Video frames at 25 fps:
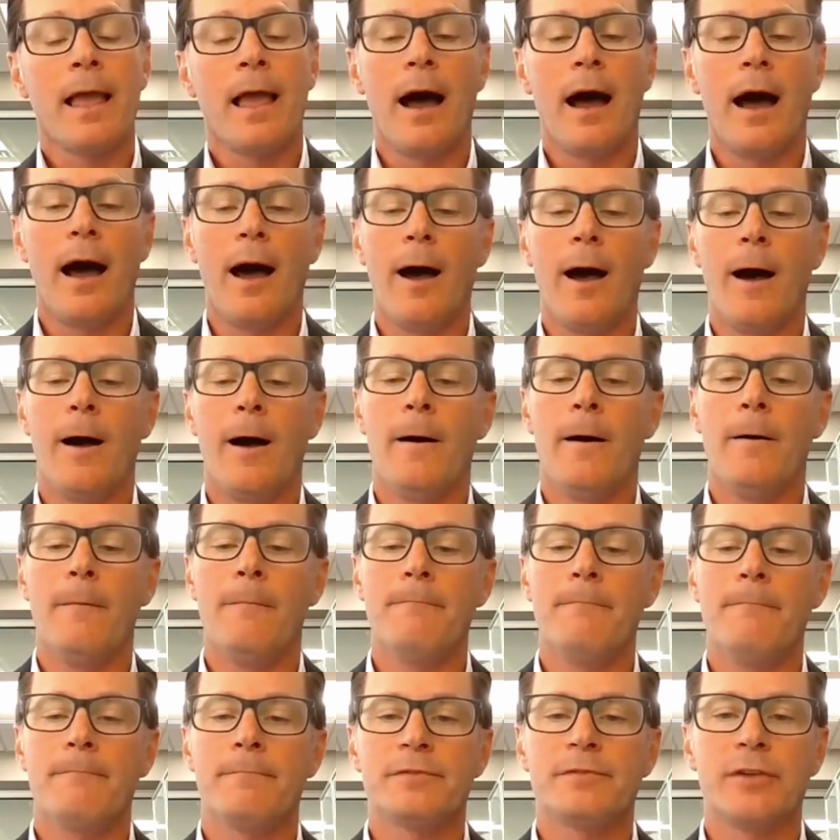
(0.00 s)

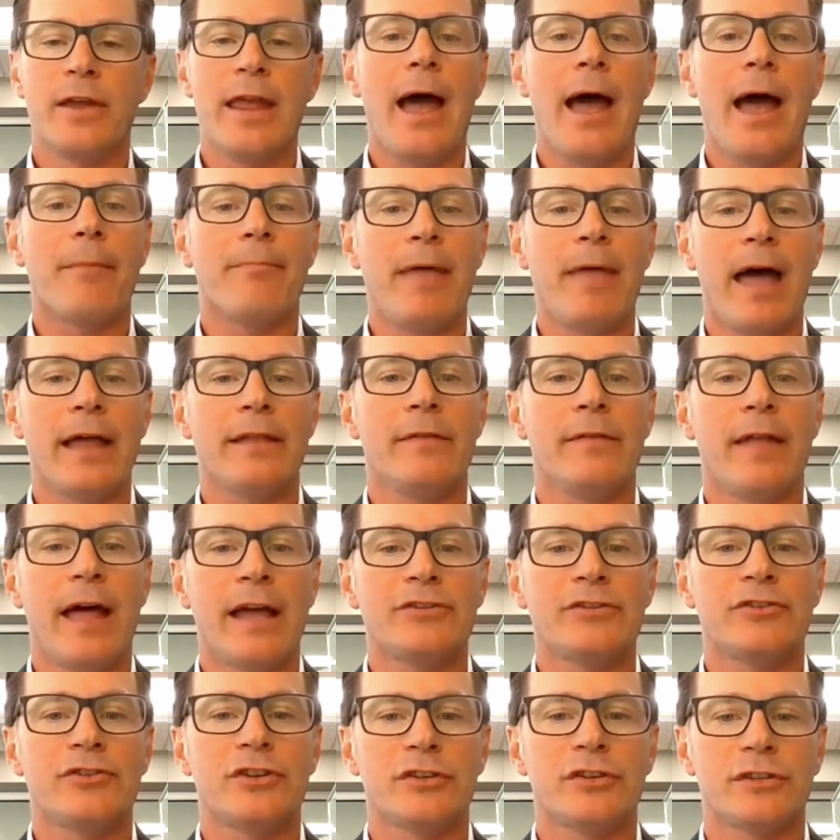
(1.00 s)
So yeah,
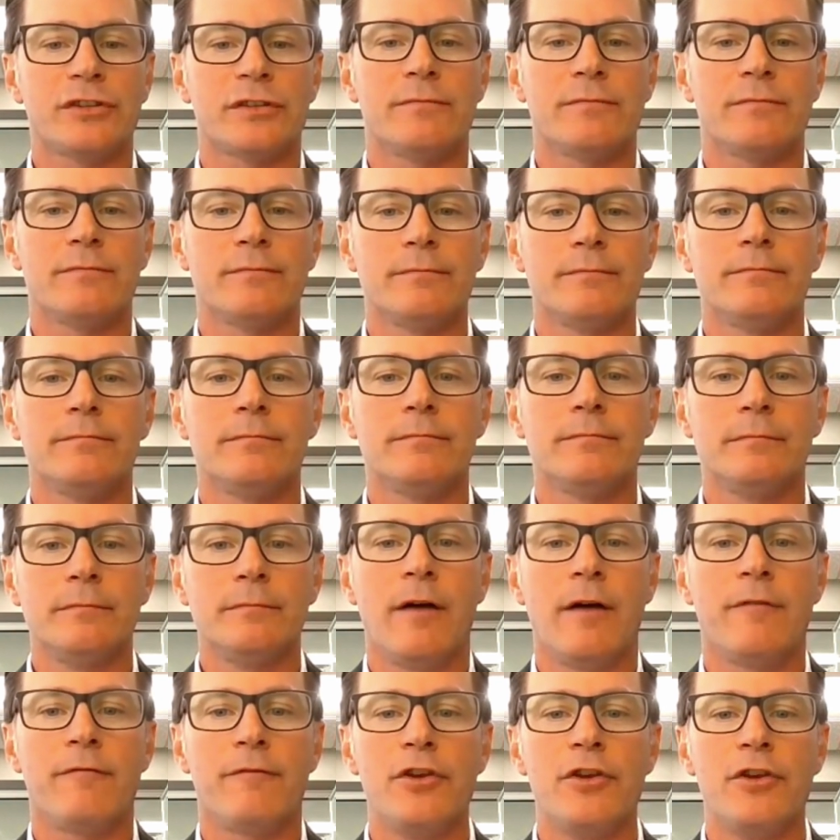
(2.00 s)
that's just
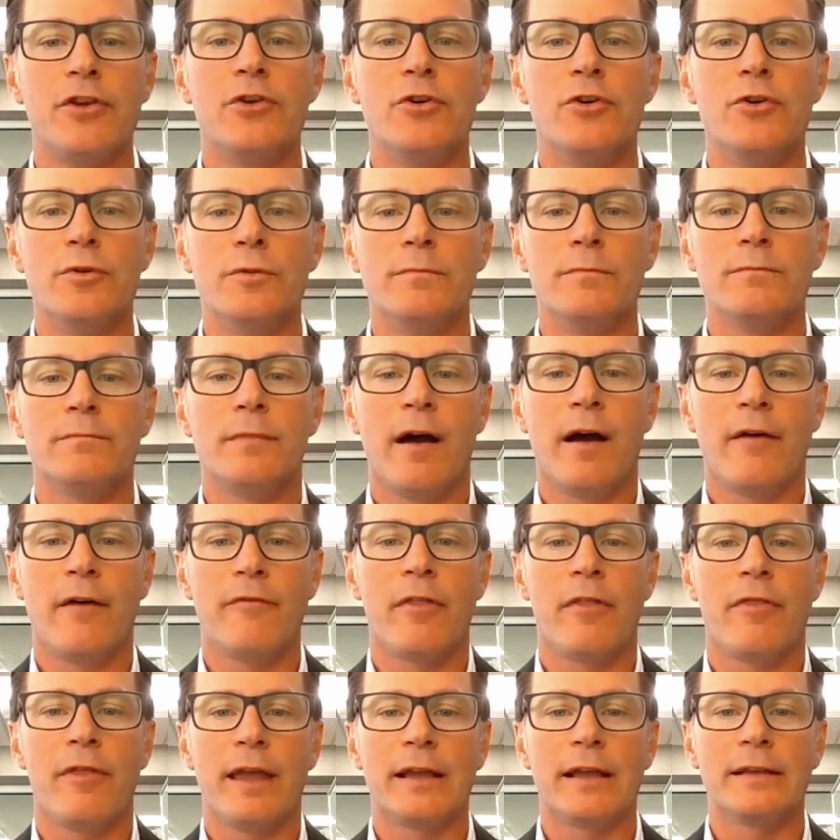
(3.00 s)
a few of
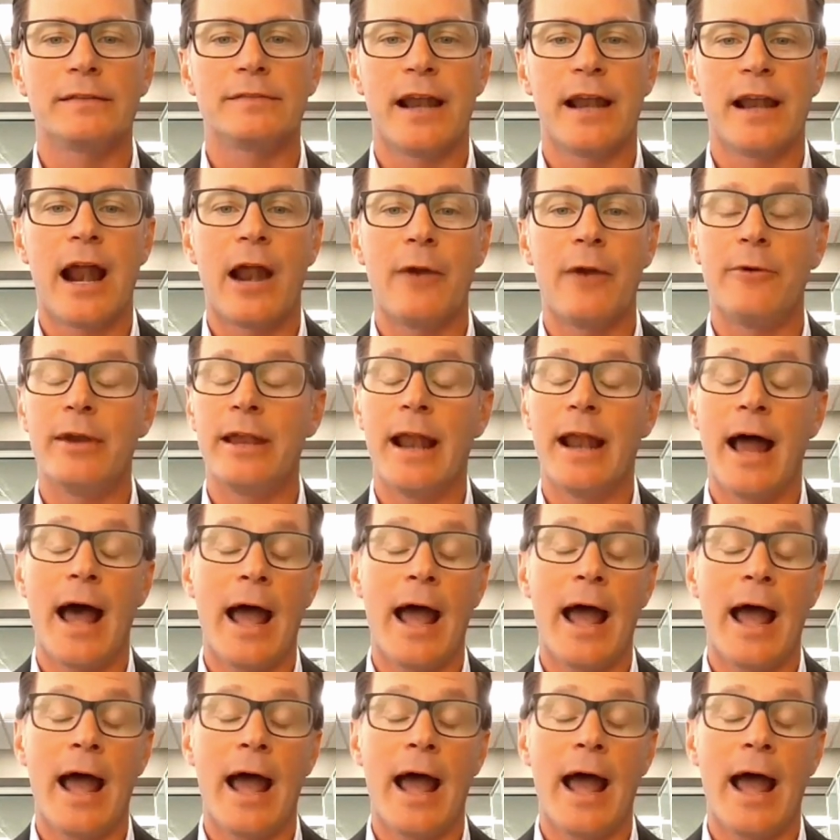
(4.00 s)
the things that I read.